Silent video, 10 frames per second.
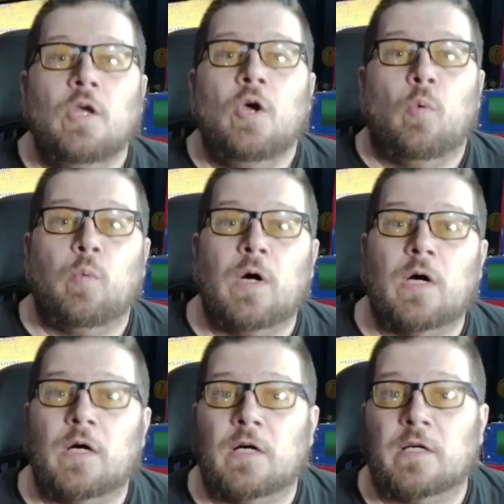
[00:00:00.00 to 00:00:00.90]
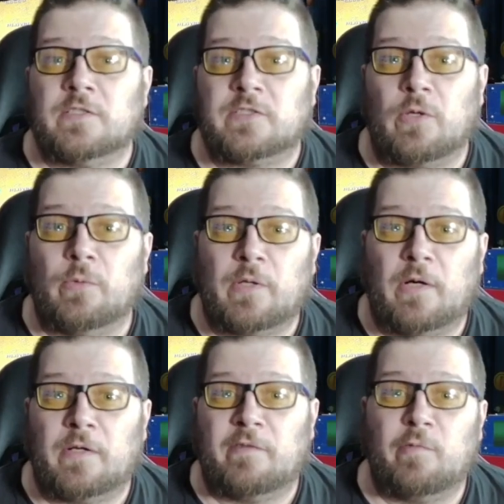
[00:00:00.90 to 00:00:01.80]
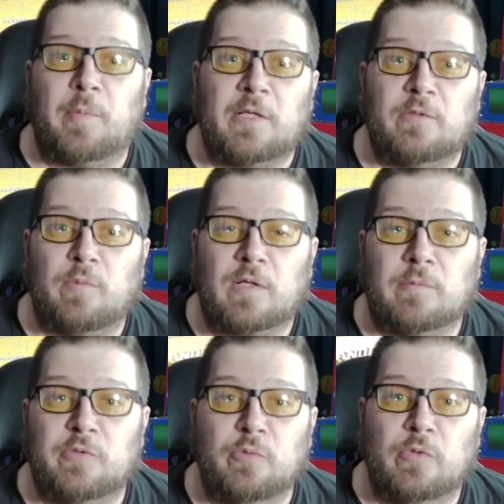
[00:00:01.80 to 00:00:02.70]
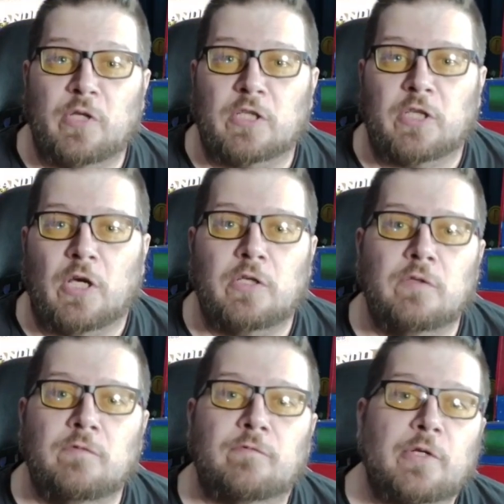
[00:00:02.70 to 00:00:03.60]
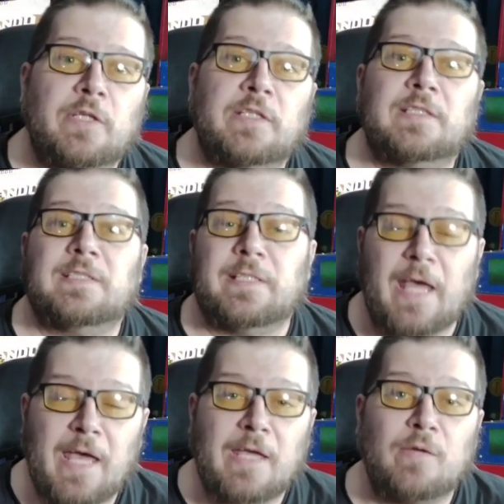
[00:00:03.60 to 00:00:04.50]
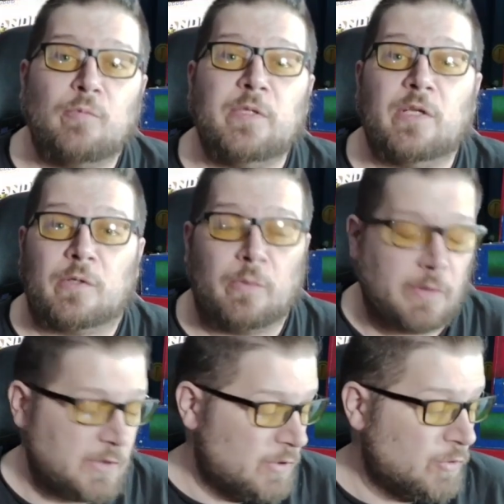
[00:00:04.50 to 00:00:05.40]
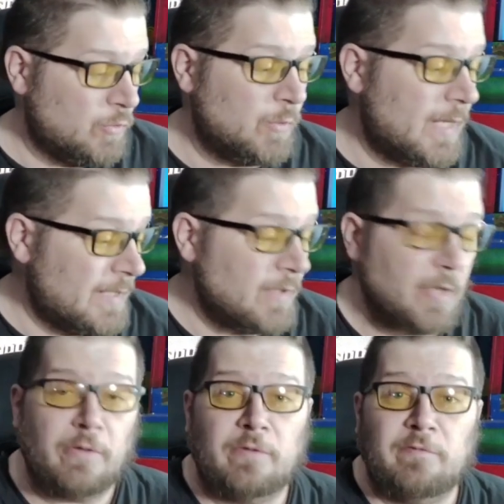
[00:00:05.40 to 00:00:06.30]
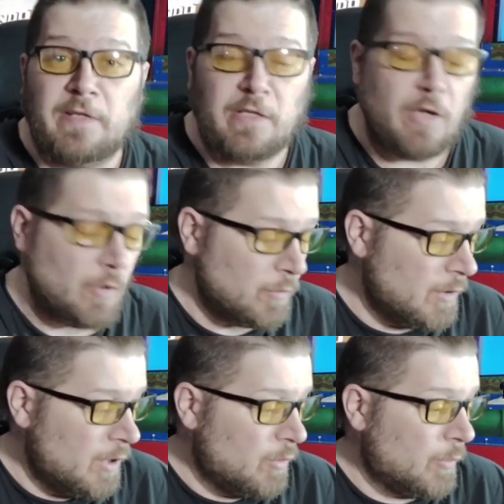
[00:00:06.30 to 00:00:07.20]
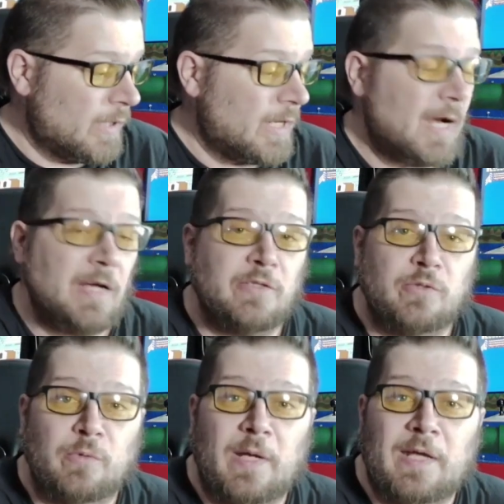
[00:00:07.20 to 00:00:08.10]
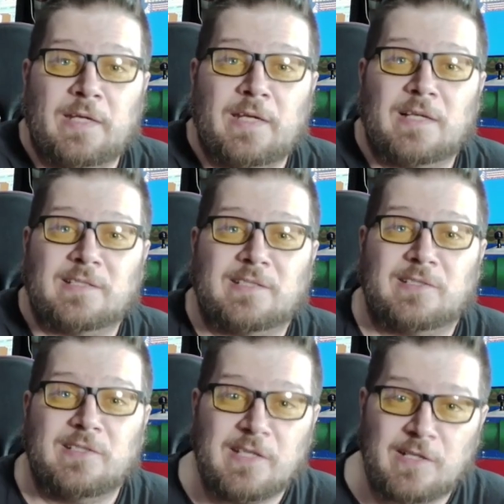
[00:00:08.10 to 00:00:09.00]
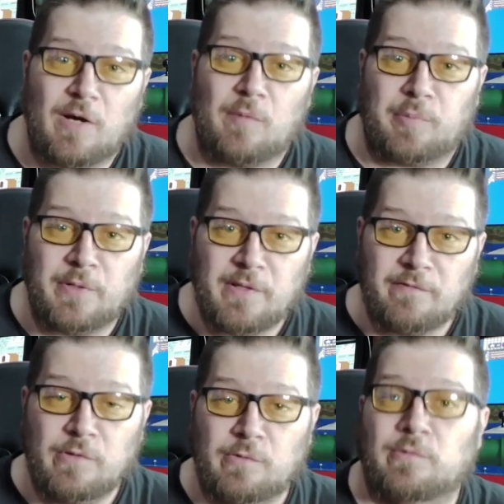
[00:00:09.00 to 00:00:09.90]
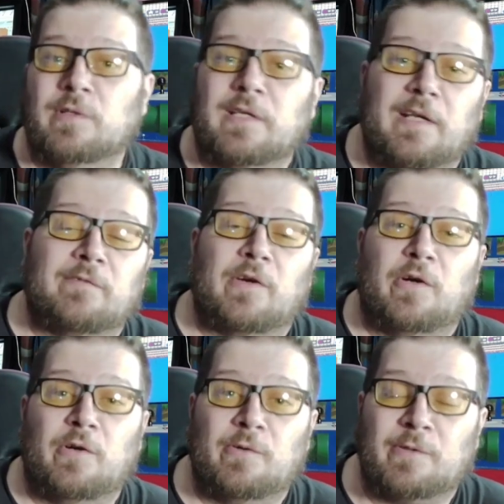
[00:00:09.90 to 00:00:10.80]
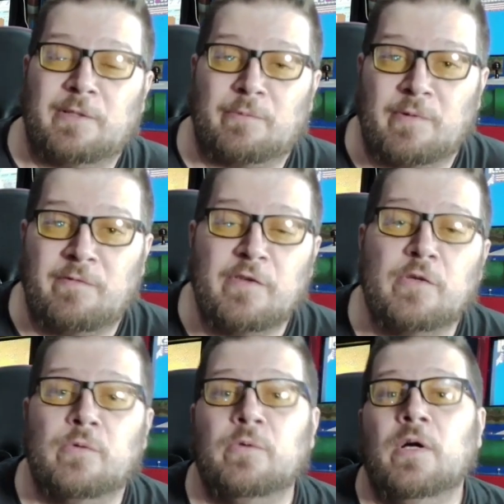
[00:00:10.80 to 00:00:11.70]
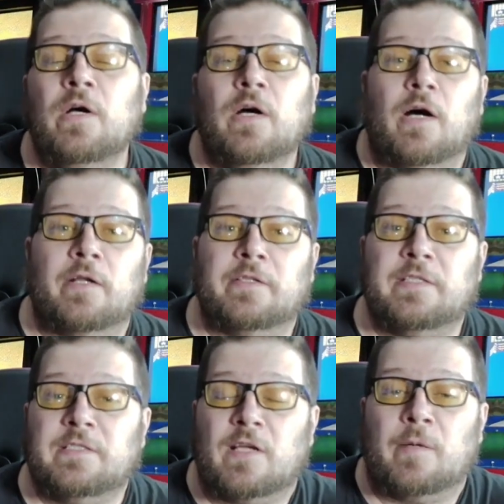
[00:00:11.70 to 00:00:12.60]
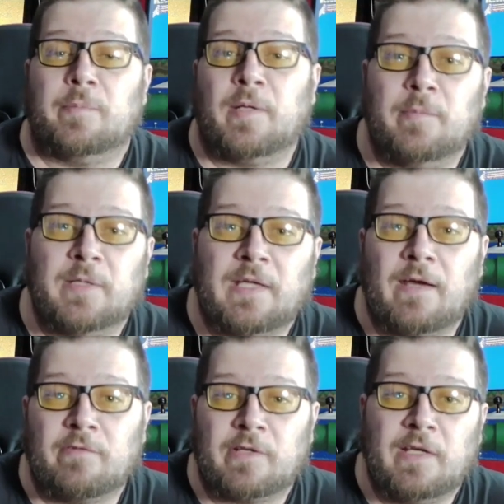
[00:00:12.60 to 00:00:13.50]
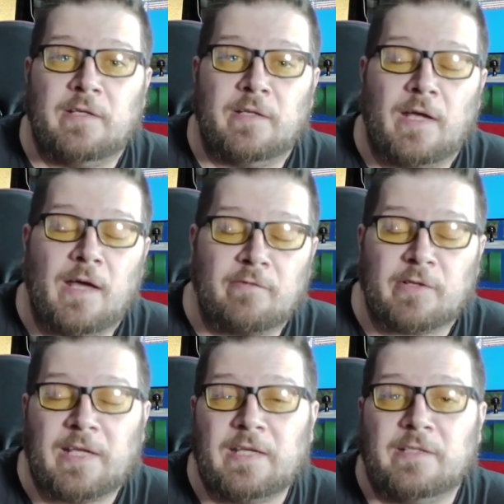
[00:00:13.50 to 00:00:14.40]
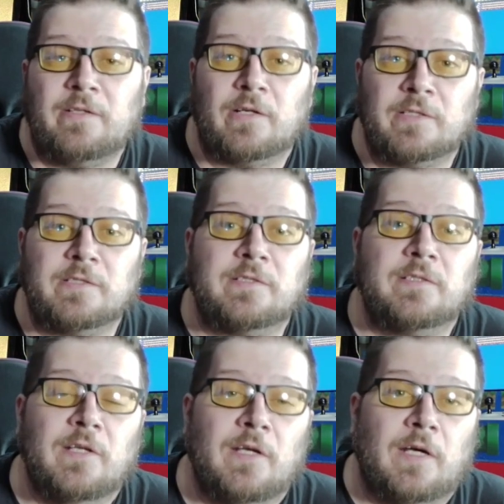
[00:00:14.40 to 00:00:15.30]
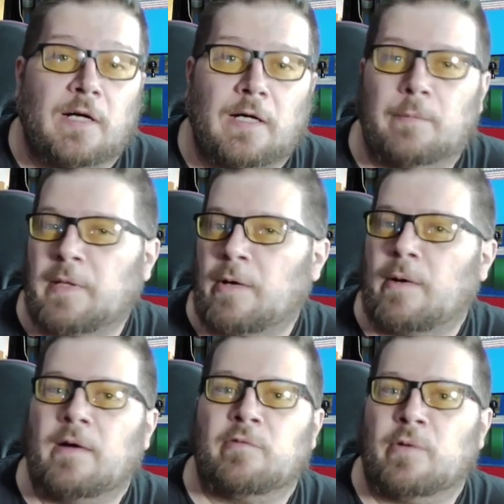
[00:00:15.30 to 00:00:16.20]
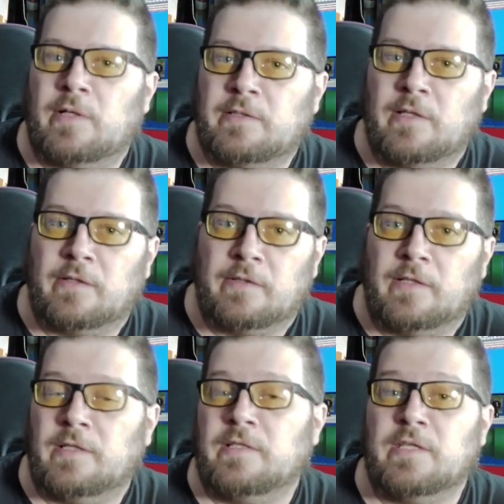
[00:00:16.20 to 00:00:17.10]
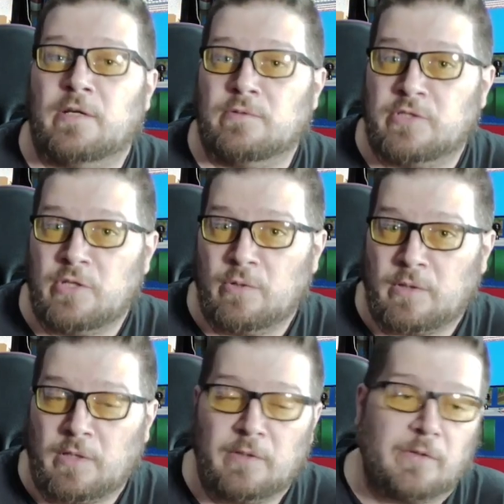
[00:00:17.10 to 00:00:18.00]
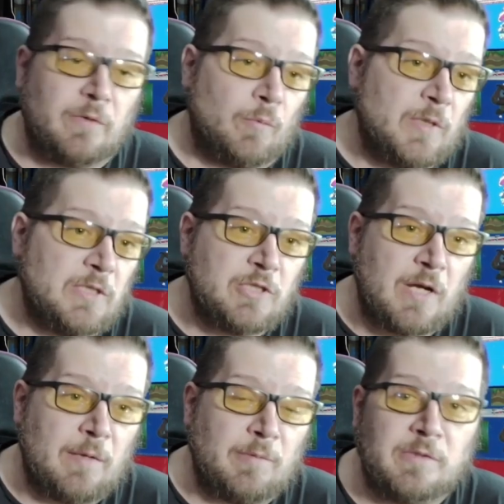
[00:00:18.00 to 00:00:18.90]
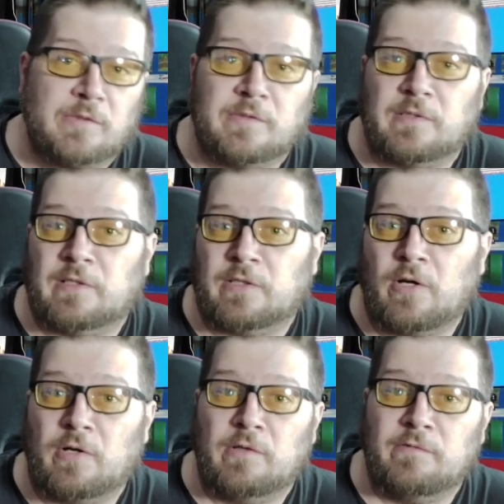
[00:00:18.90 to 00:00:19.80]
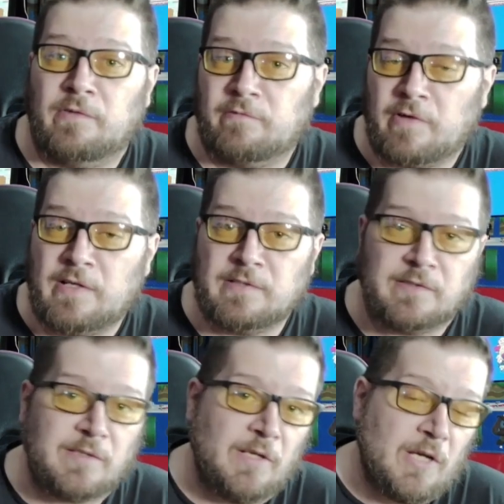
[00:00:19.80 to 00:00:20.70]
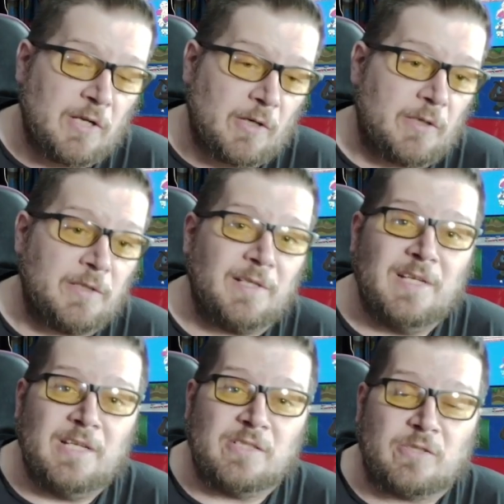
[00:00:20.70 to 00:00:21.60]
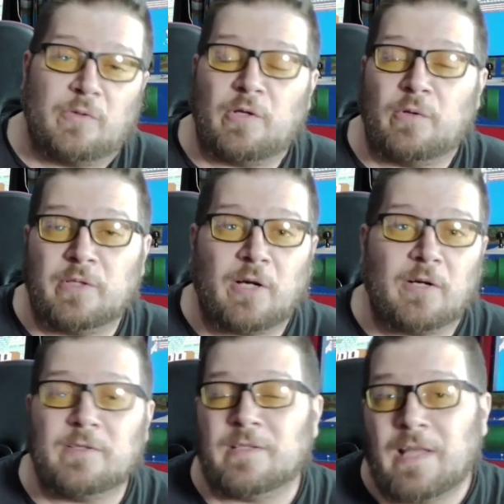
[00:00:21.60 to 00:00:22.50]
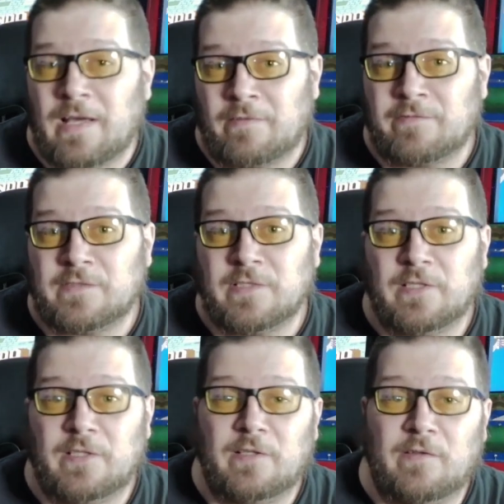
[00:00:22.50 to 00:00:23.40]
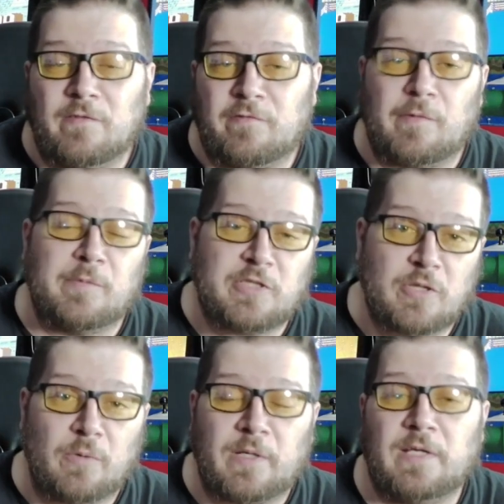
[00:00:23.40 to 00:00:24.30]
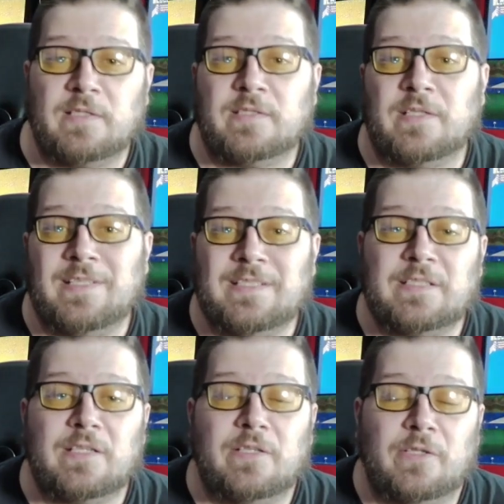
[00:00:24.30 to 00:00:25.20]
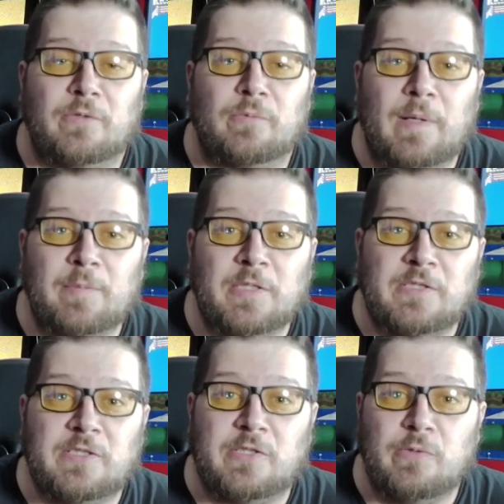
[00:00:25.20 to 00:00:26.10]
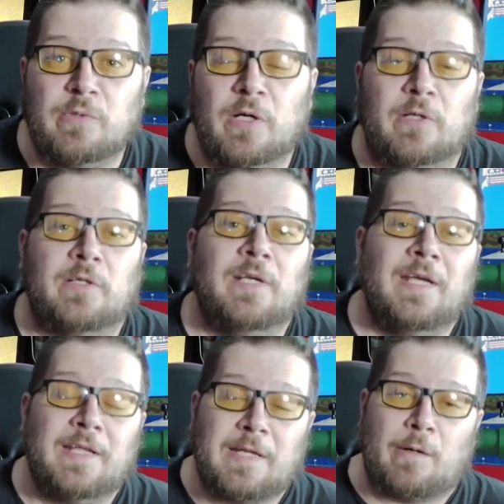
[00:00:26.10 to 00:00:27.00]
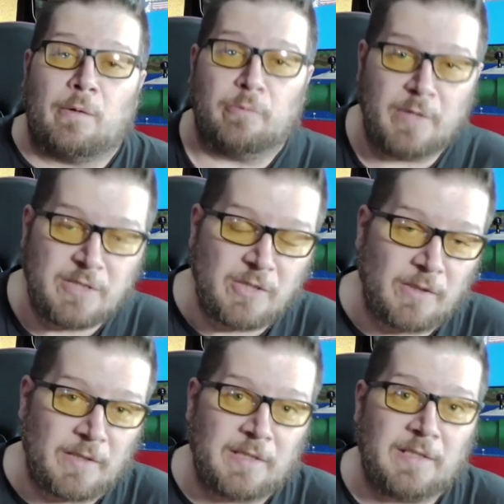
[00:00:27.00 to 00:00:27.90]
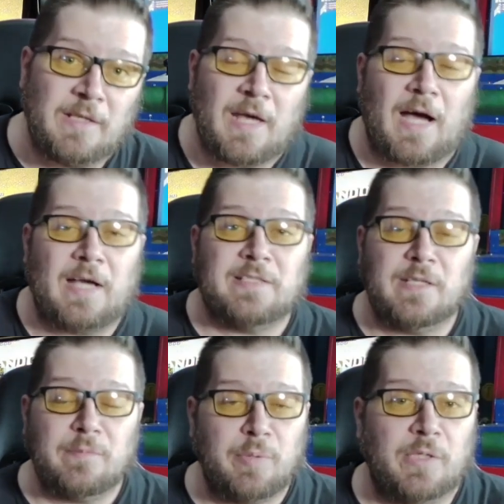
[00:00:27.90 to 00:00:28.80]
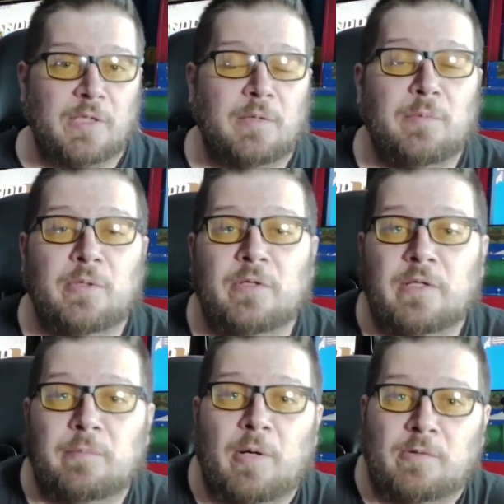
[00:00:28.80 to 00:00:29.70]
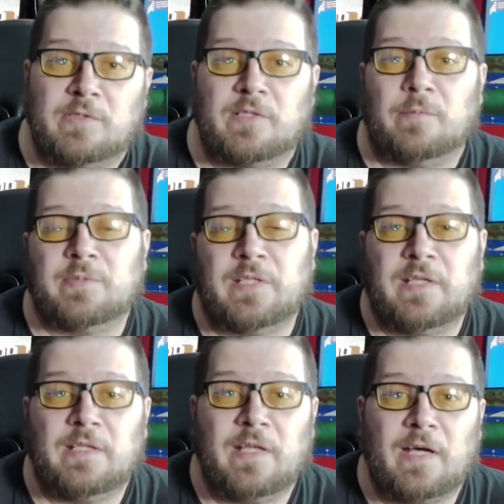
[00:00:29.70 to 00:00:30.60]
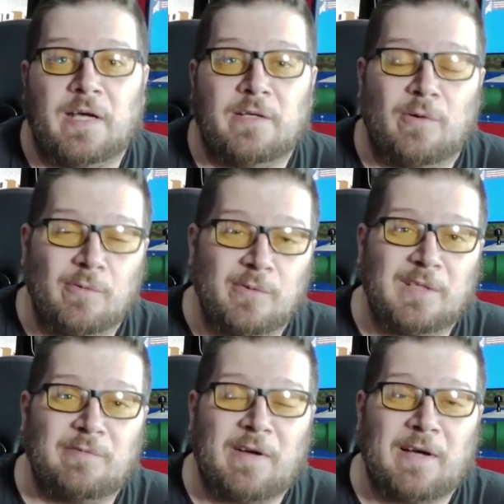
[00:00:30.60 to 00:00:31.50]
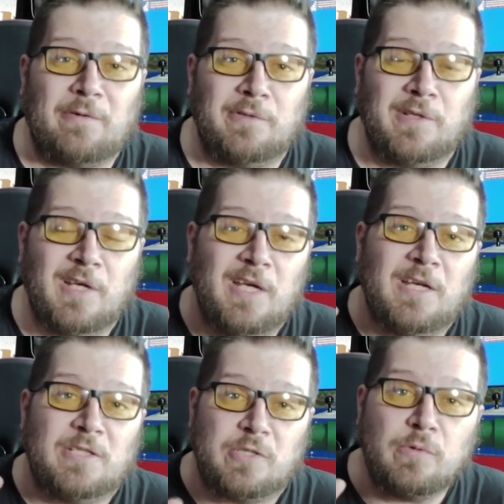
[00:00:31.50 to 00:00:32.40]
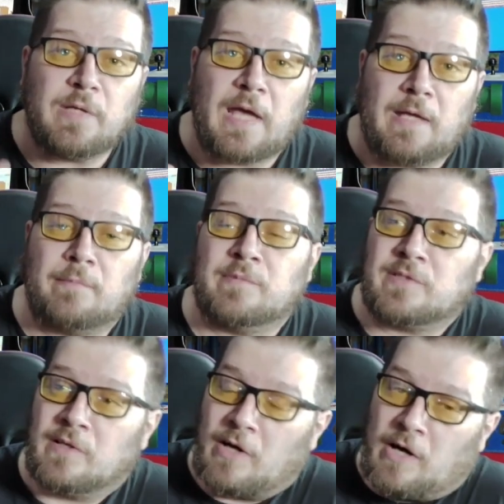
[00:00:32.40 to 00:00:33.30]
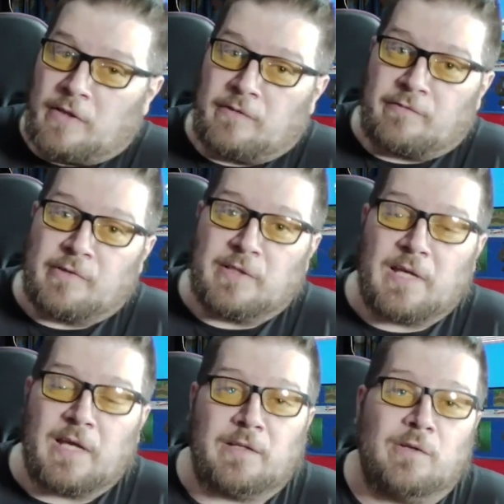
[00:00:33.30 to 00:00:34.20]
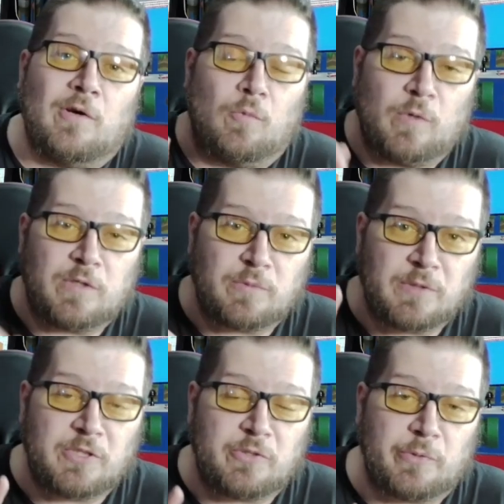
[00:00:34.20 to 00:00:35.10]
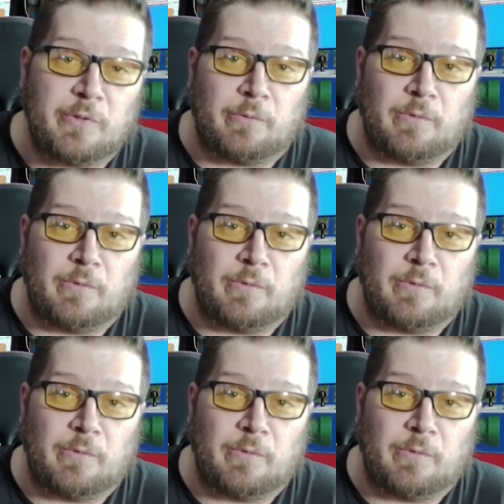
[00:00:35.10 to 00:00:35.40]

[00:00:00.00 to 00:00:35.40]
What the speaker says: What's going on, everybody? Welcome to the GameFreak. Today we are going to do another video where I do a sneak preview, kind of an early review on these upcoming Evercade carts. Now I've already done the Neo Geo cart, the Windjammers, and Carniv and Friends cart. So the only cart left from the showcase is the Gremlins 2 cart. Now originally I did put a community post up saying that I only found 2 games on the Freecade, which was true.